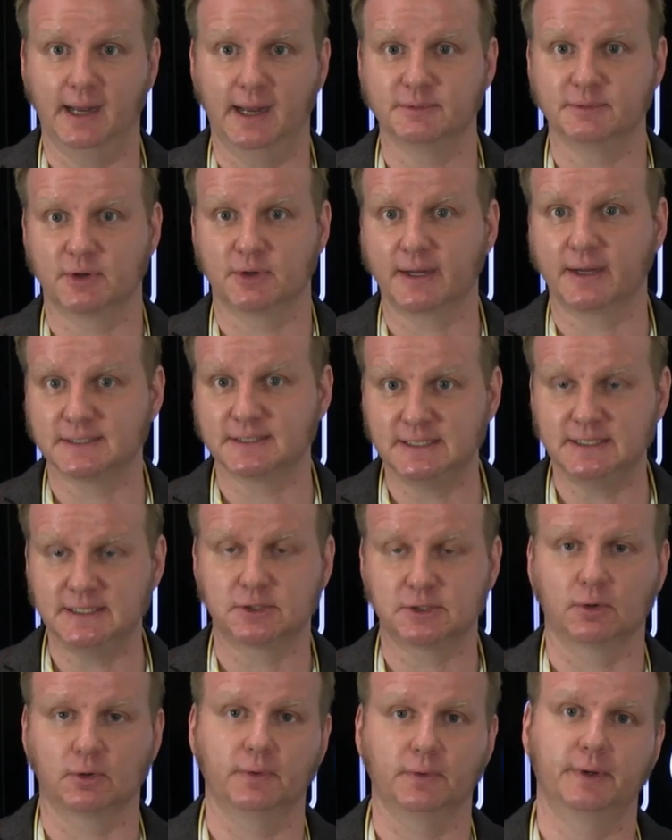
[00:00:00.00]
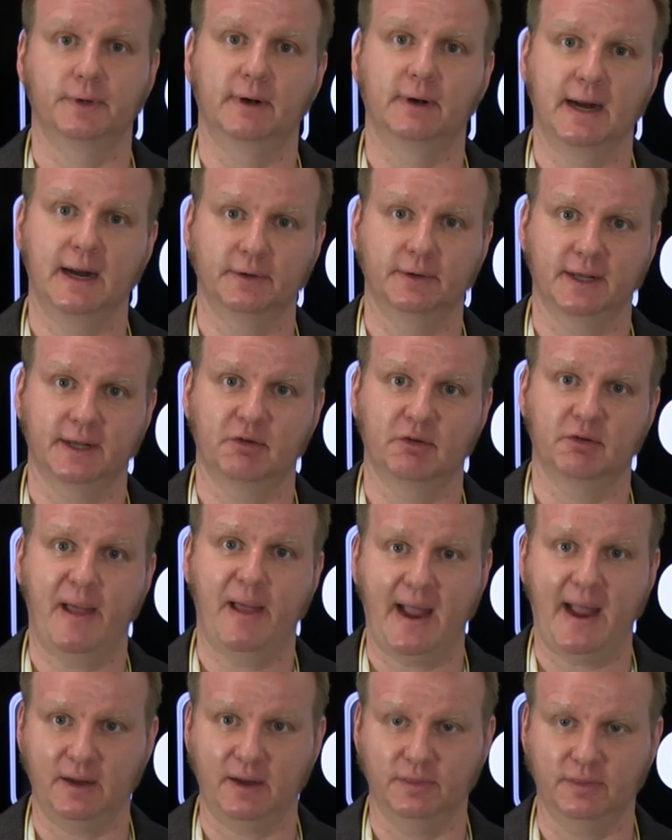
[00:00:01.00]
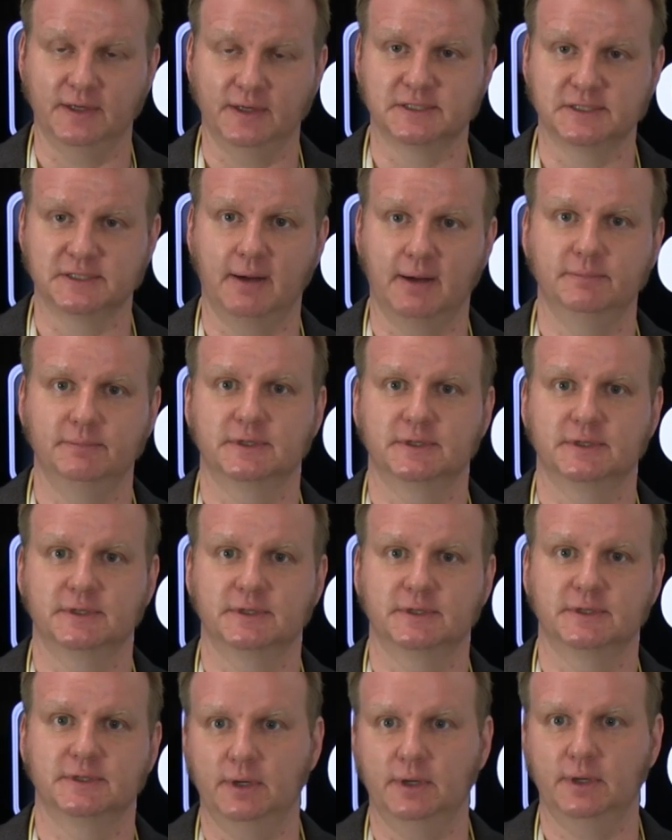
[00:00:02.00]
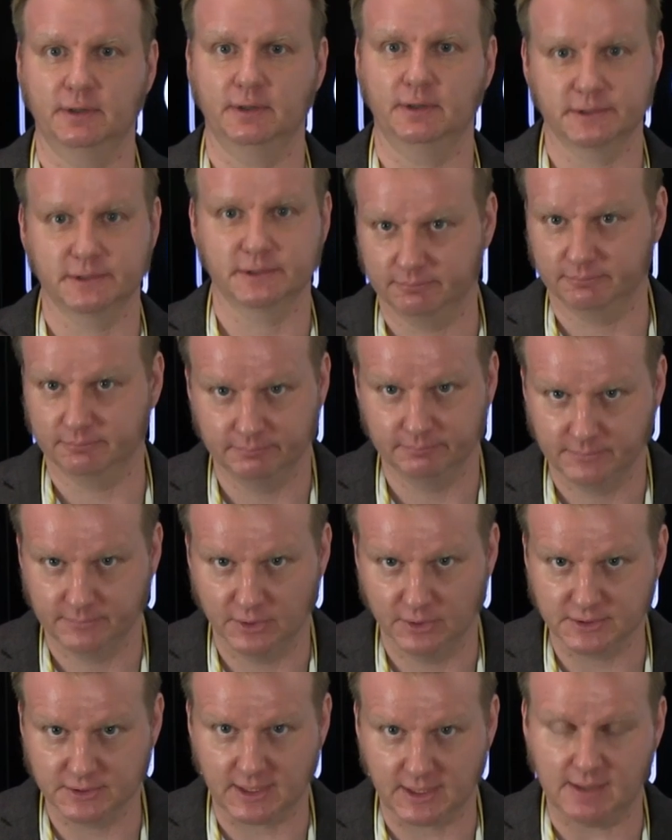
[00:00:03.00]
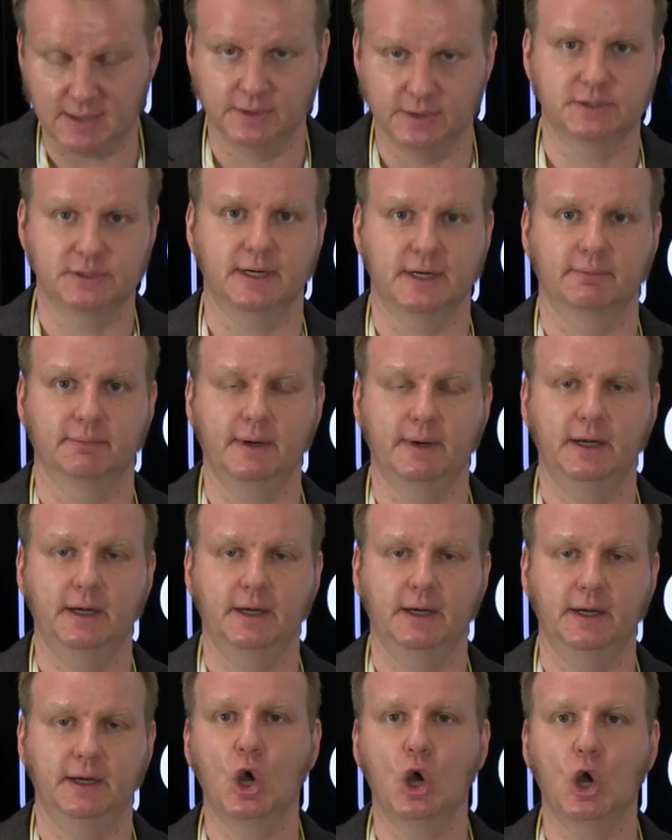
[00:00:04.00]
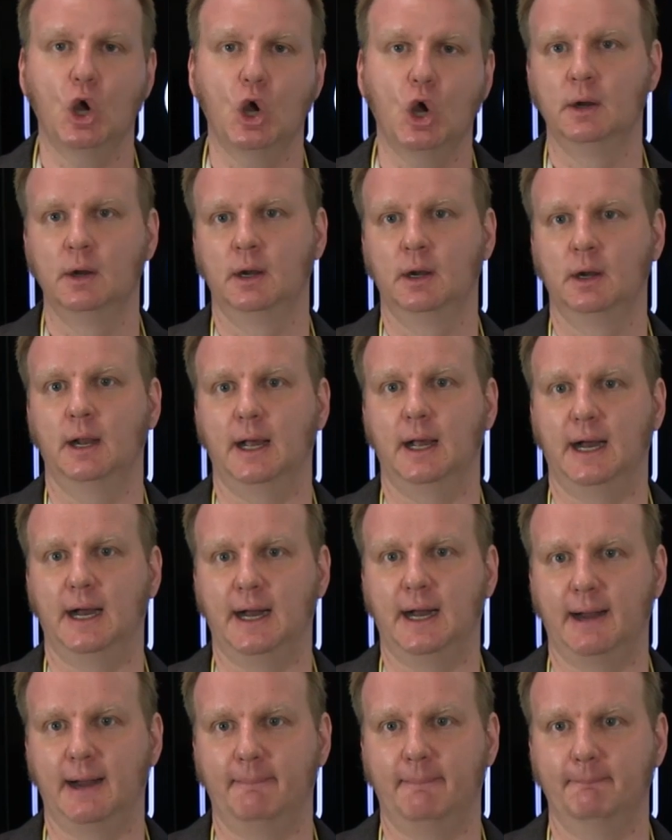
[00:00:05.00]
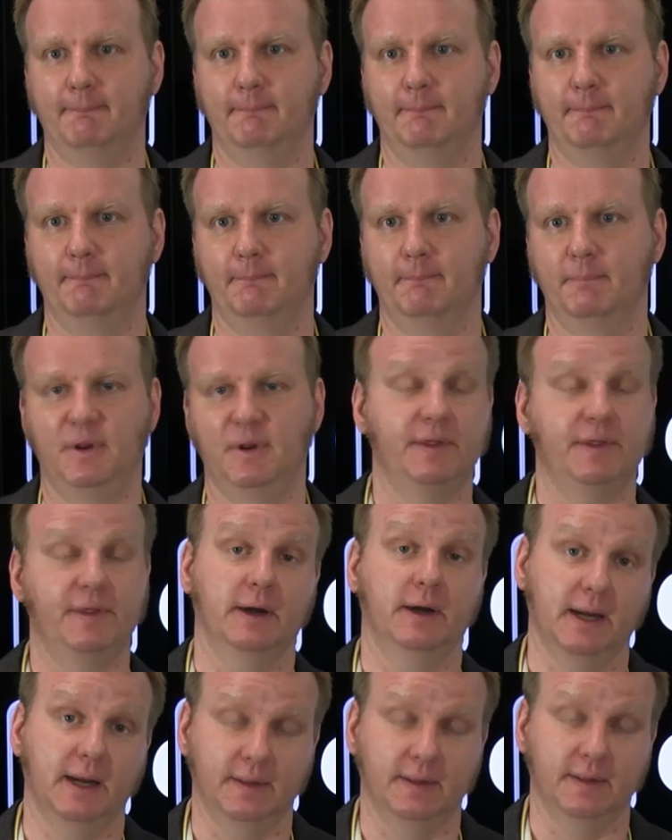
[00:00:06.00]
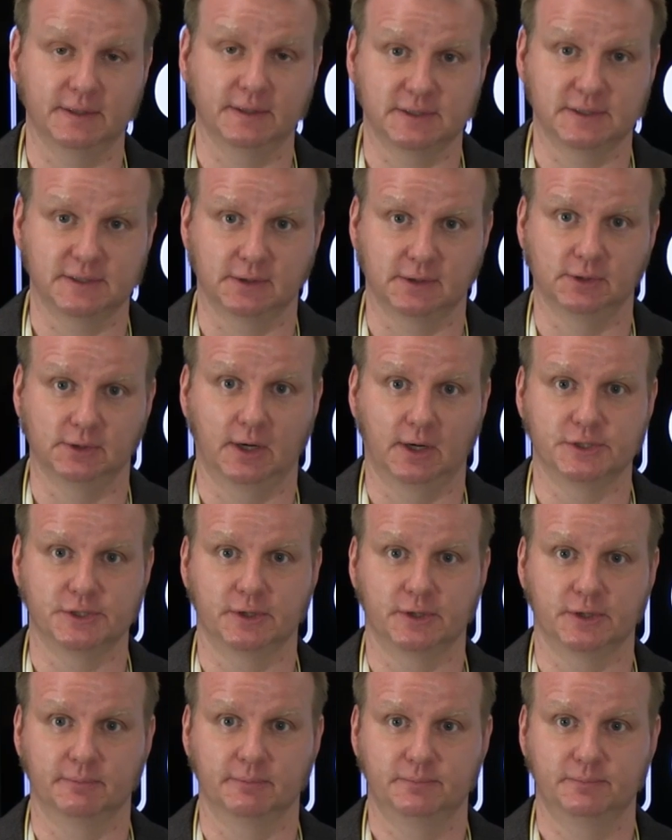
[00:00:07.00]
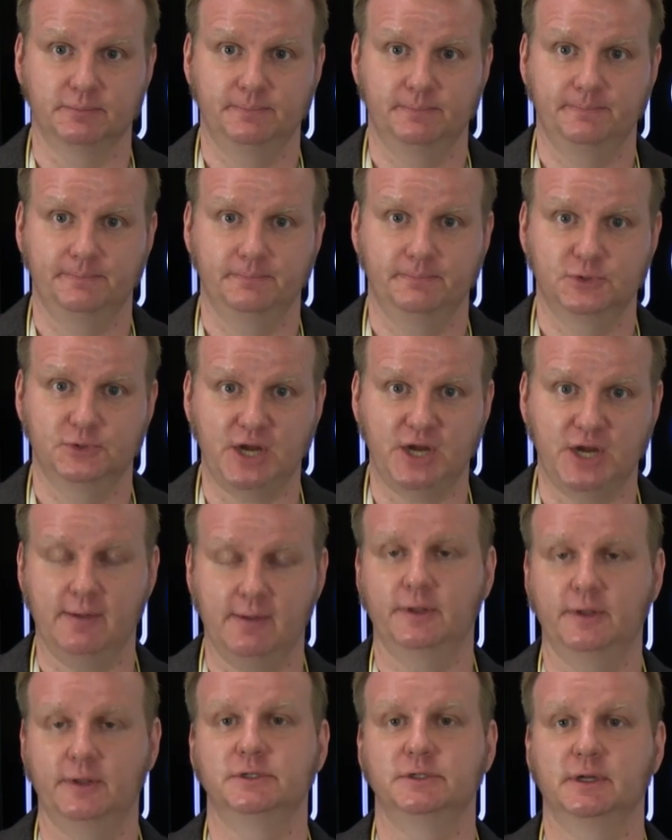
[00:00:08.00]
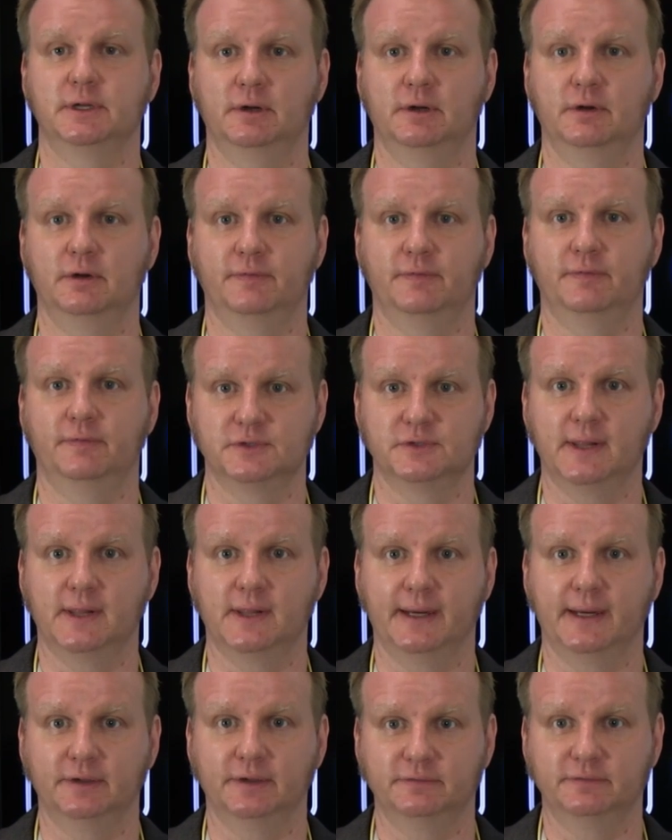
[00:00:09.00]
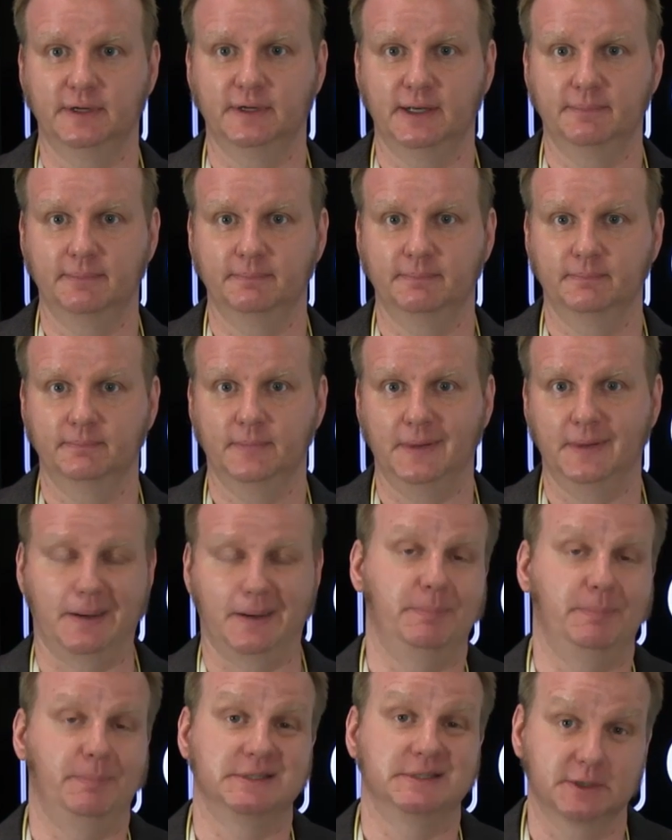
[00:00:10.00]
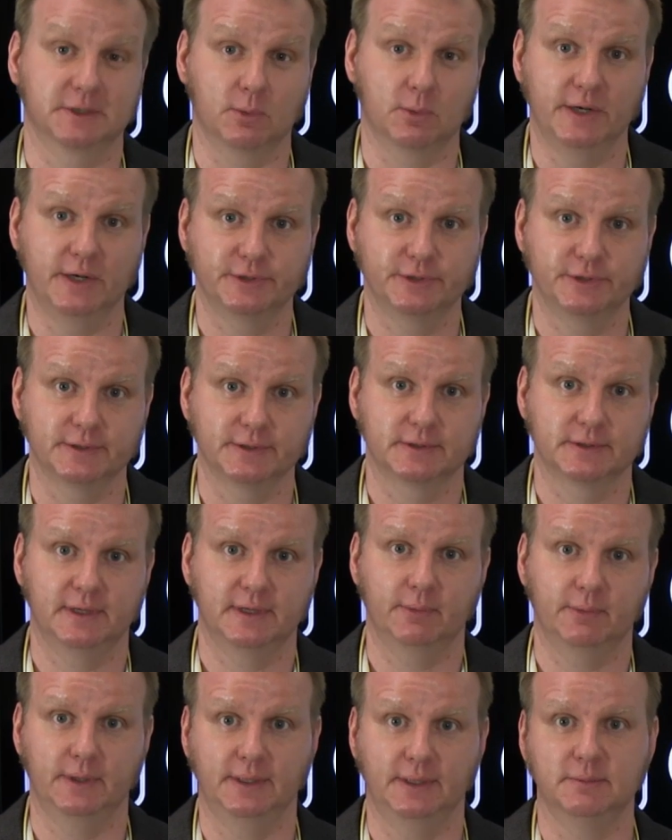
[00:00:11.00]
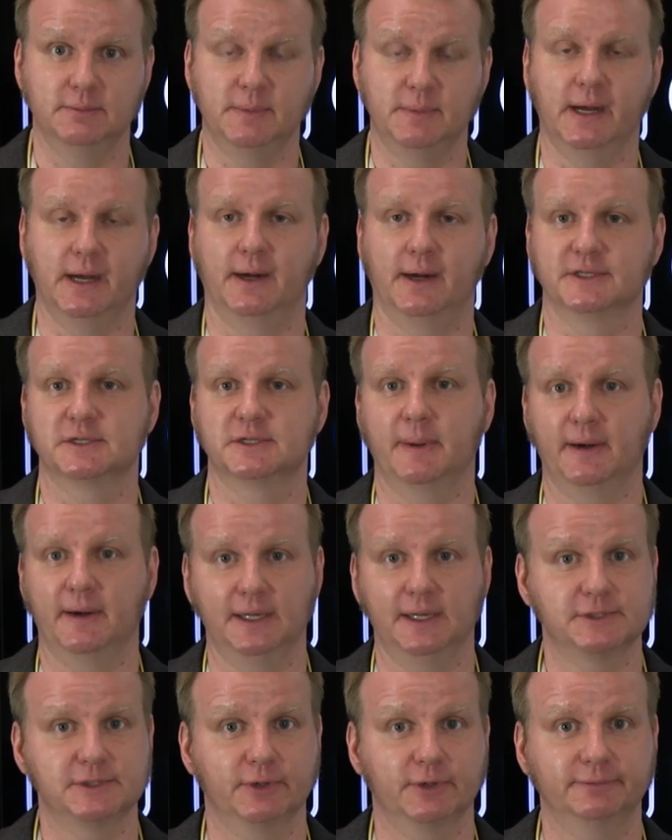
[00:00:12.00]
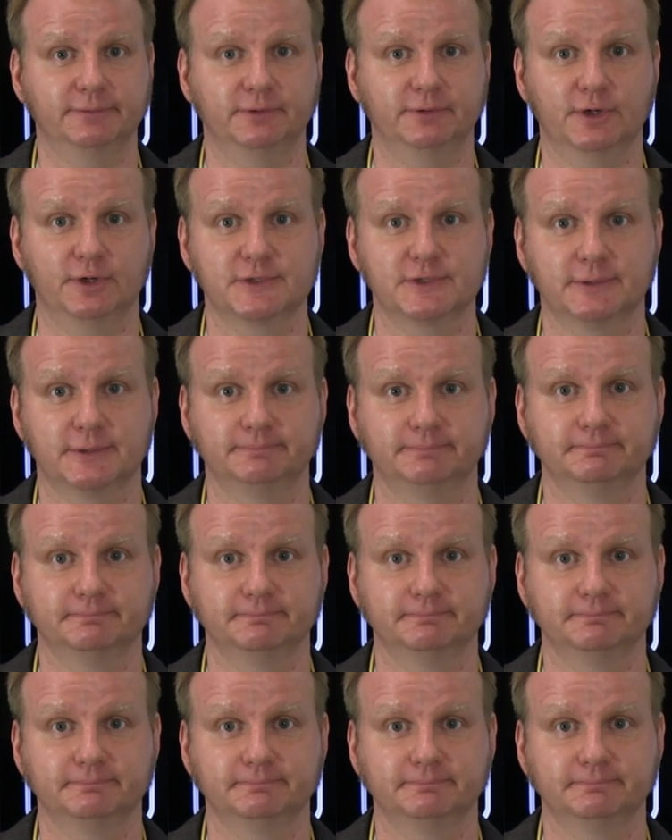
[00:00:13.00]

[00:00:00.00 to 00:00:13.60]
So I could see circling around and kind of packing things up to say, well, look, here's a college site ready to go. But there again, I think it's just a larger challenge, and it involves a lot of business questions that we need to be honest about answering first.